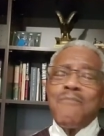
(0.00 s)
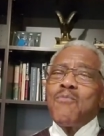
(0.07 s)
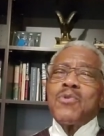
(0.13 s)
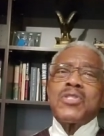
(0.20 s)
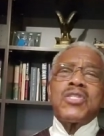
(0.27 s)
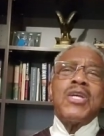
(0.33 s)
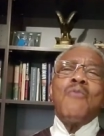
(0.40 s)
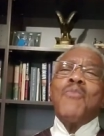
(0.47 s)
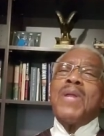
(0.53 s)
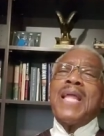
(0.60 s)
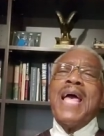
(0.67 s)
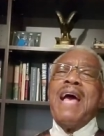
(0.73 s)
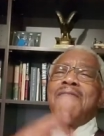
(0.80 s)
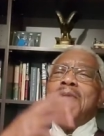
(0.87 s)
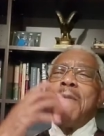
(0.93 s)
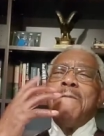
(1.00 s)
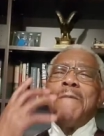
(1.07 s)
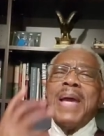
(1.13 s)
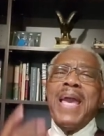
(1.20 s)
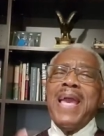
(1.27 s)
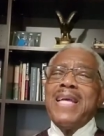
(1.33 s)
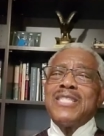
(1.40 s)
some will have a
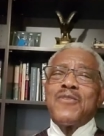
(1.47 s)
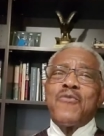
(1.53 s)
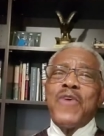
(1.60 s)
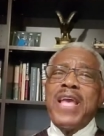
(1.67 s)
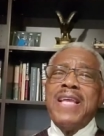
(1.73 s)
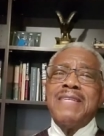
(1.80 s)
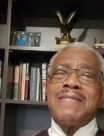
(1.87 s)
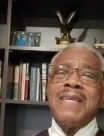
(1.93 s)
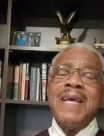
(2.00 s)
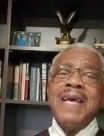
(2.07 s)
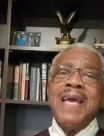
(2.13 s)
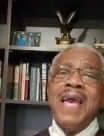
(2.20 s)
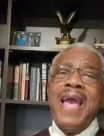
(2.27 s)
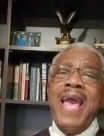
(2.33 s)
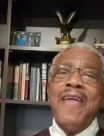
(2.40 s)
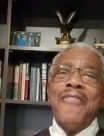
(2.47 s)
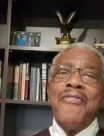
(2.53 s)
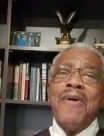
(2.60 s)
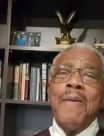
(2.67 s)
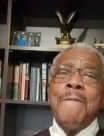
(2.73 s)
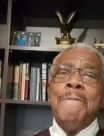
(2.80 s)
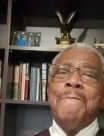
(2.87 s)
man's face and
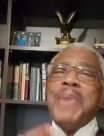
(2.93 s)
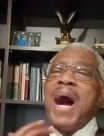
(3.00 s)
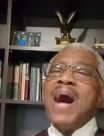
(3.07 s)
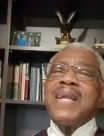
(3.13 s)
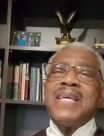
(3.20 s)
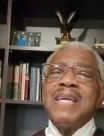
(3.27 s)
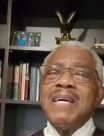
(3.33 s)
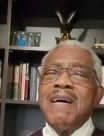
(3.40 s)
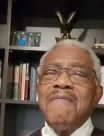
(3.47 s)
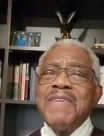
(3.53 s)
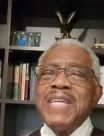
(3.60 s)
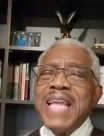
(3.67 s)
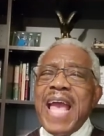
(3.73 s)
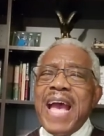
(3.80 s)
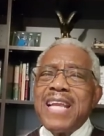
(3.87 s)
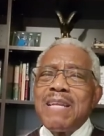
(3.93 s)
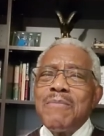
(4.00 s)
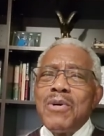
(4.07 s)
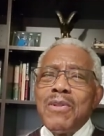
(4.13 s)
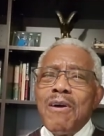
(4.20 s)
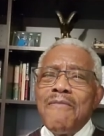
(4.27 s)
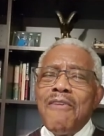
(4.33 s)
the body of an
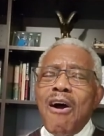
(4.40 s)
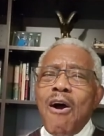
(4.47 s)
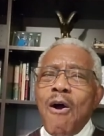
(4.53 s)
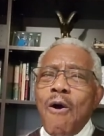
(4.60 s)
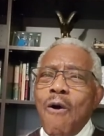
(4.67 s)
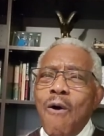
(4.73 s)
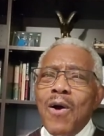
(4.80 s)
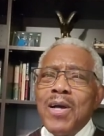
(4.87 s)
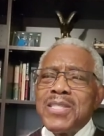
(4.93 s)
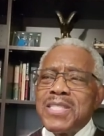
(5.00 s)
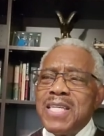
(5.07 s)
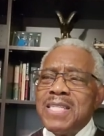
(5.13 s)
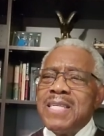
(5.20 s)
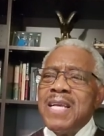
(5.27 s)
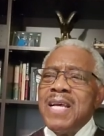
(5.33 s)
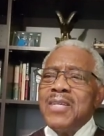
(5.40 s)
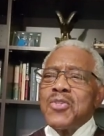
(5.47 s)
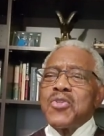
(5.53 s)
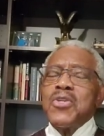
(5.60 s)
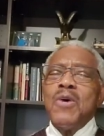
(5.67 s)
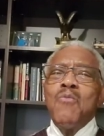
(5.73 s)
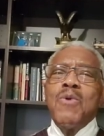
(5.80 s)
animal, of a horse, and
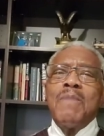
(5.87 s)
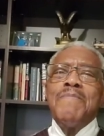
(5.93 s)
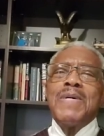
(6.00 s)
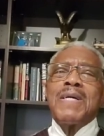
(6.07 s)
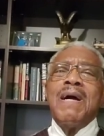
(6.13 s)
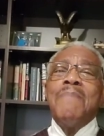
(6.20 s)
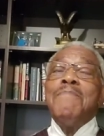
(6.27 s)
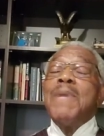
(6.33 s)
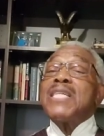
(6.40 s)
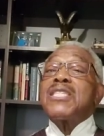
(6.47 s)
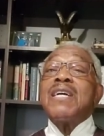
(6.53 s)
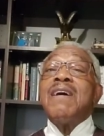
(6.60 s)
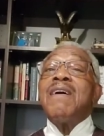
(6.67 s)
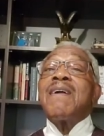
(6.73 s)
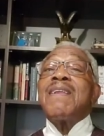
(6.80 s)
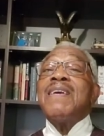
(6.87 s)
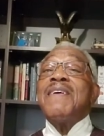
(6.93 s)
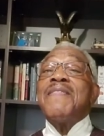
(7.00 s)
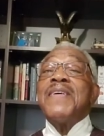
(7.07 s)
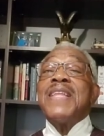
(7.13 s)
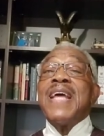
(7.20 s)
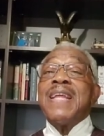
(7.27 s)
some will look much uglier
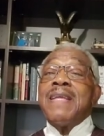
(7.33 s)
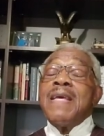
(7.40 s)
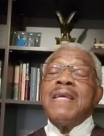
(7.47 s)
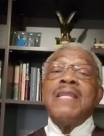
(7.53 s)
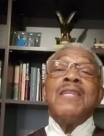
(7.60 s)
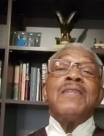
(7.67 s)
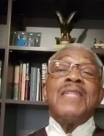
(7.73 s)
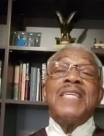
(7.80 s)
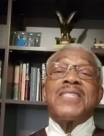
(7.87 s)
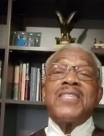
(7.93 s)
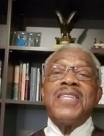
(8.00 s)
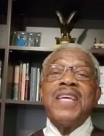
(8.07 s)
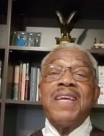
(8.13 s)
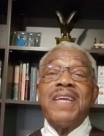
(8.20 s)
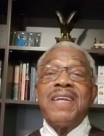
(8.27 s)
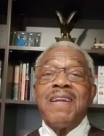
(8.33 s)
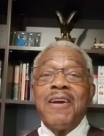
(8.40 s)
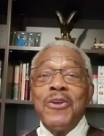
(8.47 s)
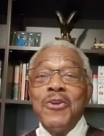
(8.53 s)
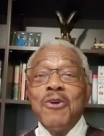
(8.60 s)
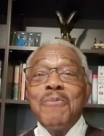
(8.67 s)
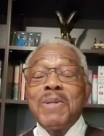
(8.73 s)
than that. Listen here, in a
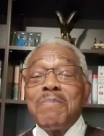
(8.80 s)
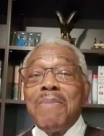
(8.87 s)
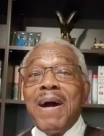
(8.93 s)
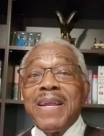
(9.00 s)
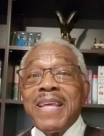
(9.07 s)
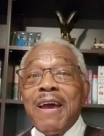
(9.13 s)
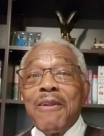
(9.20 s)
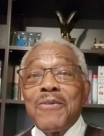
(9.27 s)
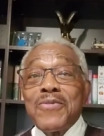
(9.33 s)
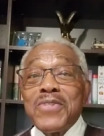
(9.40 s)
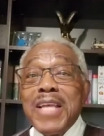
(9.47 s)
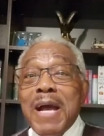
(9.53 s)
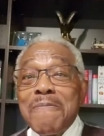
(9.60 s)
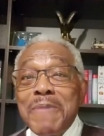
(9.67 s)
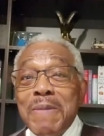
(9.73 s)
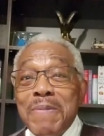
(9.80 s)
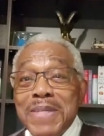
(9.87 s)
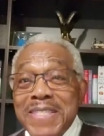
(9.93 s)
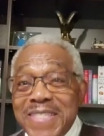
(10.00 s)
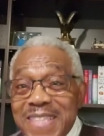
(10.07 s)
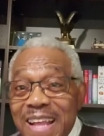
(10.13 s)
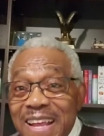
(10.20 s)
human body, I don't see how people
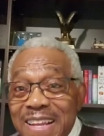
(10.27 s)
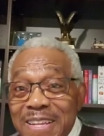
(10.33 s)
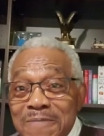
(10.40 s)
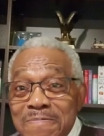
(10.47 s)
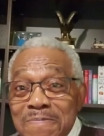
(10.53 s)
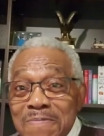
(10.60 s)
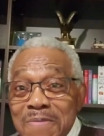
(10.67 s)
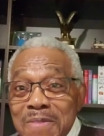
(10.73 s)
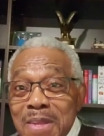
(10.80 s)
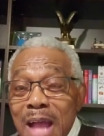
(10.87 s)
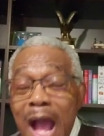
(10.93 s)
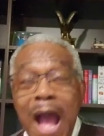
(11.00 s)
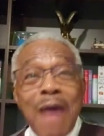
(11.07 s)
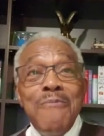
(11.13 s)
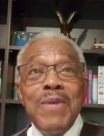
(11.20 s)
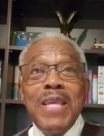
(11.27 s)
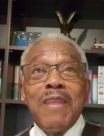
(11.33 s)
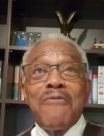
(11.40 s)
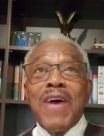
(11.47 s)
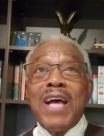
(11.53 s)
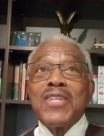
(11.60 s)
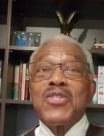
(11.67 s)
can stand it. I mean,
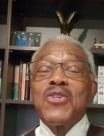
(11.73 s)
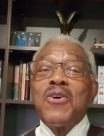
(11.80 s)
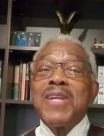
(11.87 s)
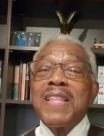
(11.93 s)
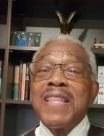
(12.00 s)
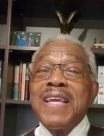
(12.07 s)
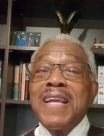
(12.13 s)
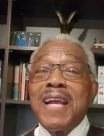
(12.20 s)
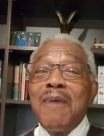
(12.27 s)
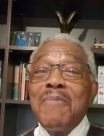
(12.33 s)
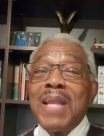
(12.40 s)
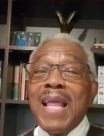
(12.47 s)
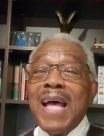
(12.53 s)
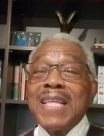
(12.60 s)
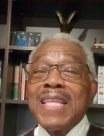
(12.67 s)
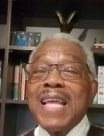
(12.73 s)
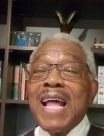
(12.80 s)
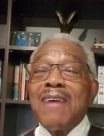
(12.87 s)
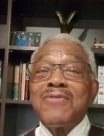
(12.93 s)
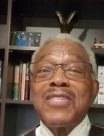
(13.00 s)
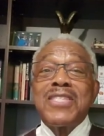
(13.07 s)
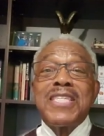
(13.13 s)
if I saw anything coming like that,
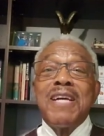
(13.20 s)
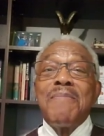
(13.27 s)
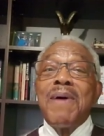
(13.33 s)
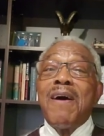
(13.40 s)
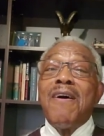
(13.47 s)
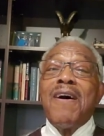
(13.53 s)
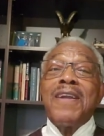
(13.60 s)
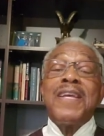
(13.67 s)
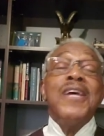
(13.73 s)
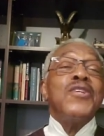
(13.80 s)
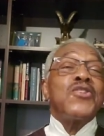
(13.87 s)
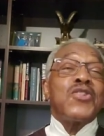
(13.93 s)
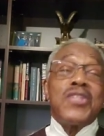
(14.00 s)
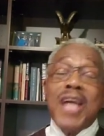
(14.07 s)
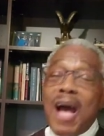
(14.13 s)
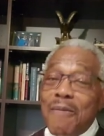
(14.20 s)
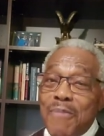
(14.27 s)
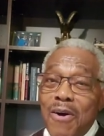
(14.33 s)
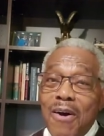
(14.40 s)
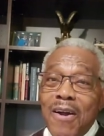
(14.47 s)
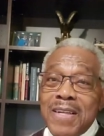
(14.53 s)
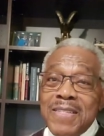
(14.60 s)
I'd just tell my heart, stop
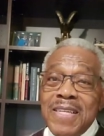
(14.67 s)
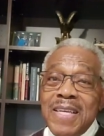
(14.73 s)
heart,